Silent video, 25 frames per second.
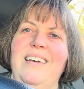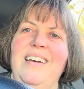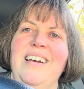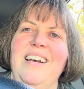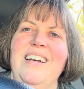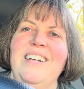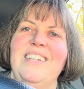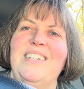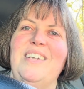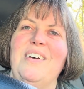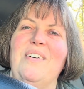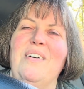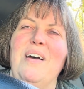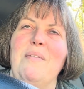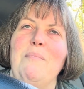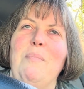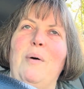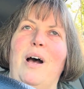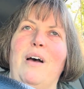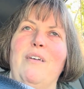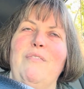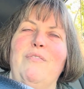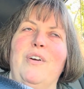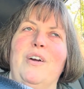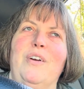So I
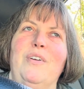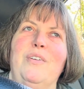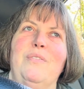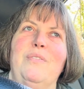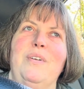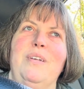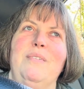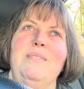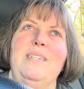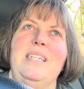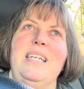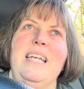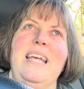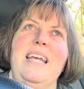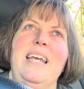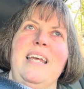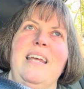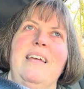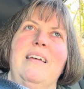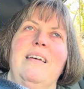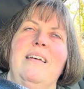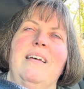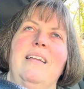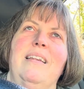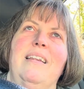bought Freckled
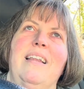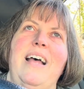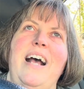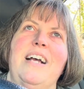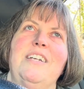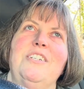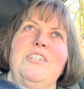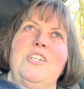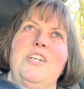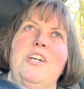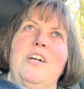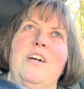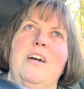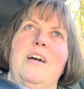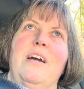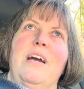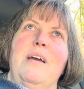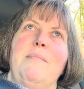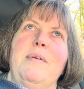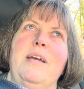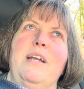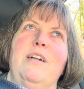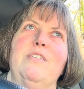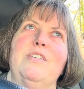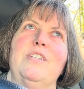Whimsy last year. I
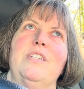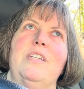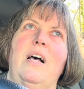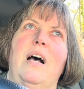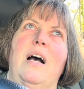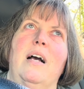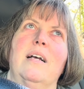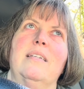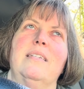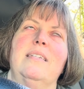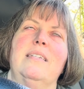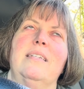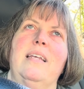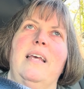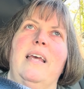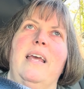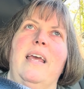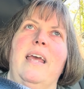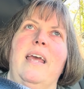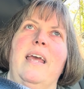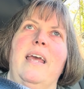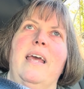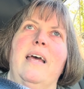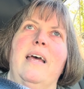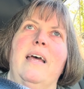made her socks
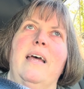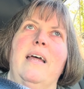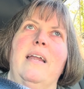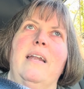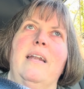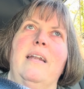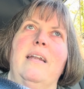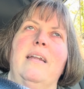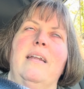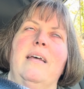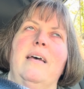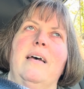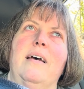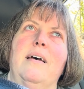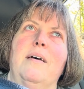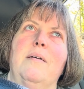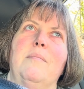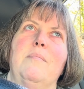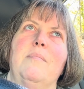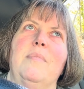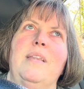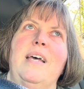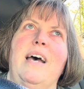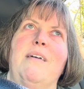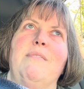and
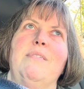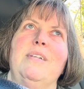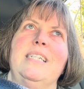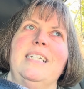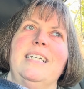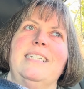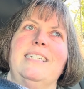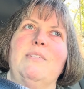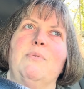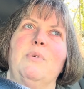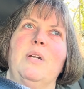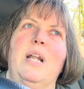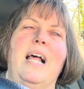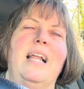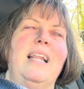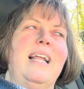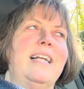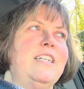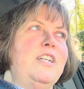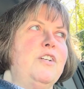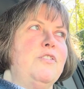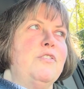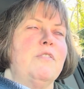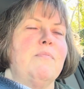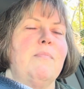the Advent socks. So what I like
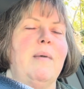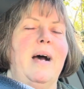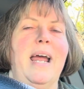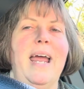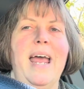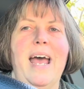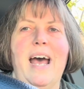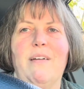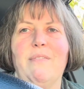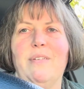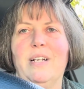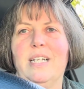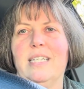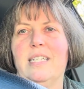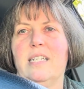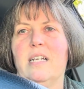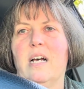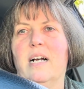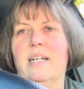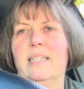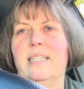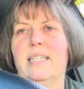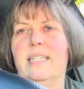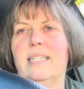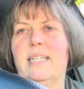to do with my Advent
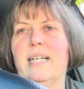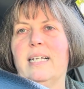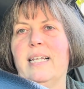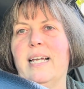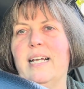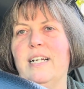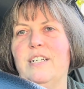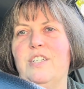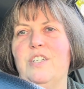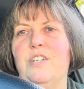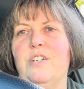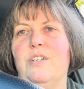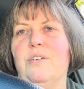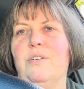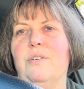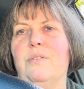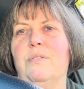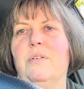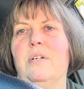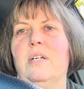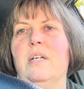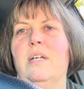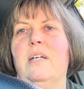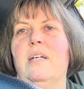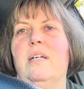socks is I like
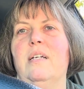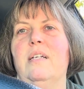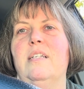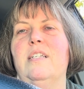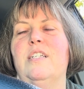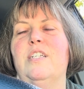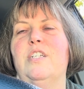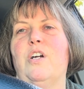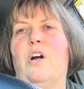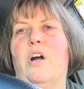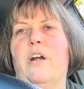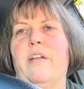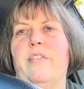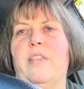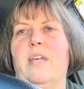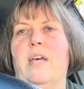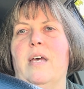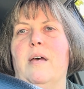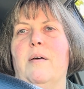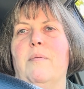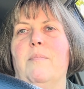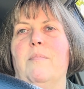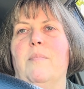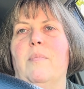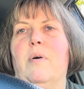to start
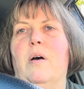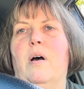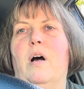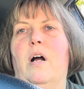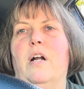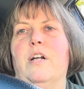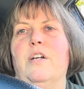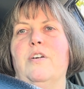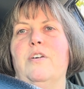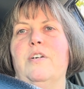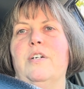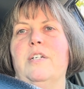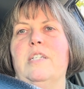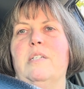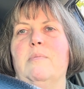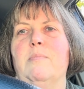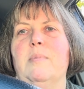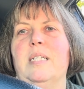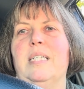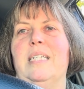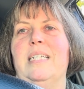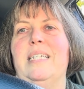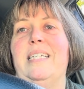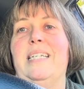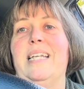them on
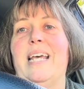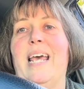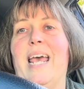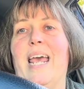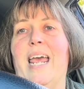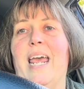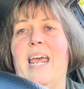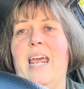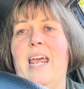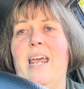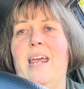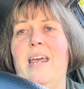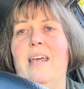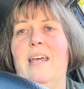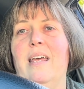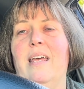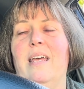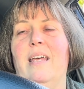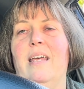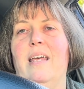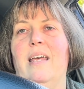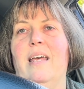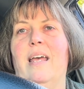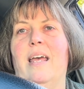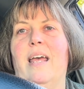Christmas Day
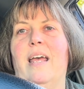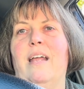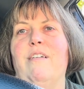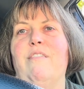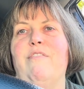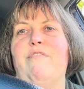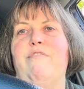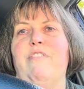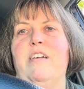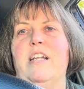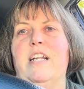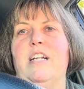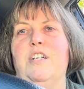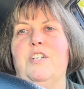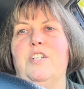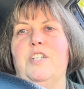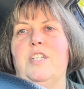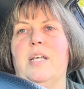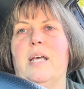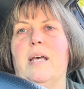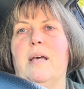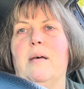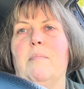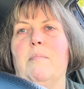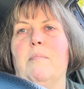and finish
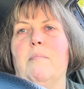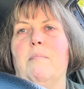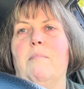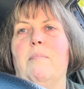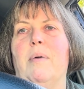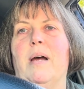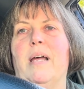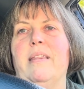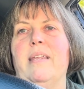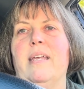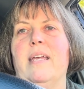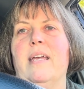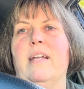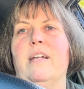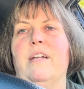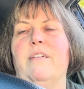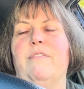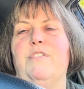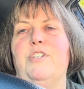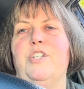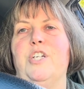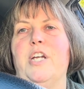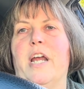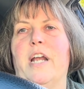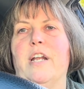them by the end of
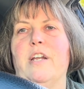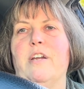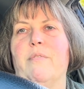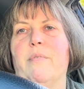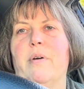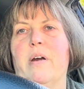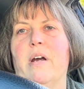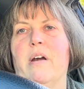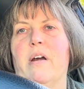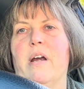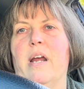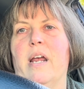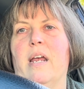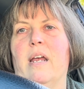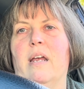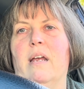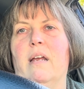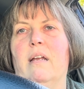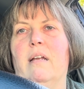January,